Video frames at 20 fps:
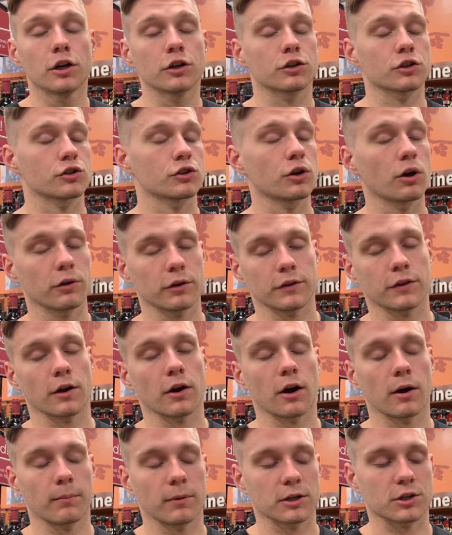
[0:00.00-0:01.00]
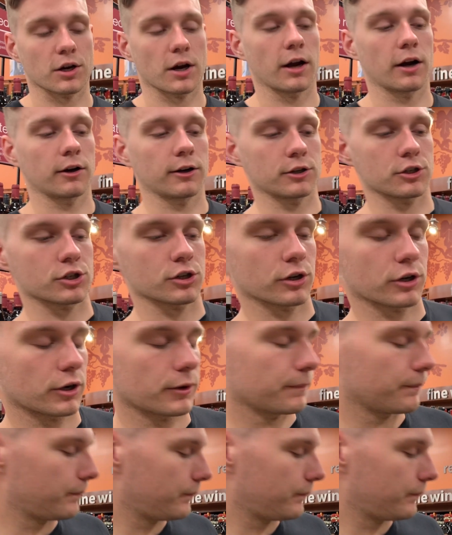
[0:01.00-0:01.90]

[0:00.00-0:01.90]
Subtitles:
Just know that they are much higher in sugar.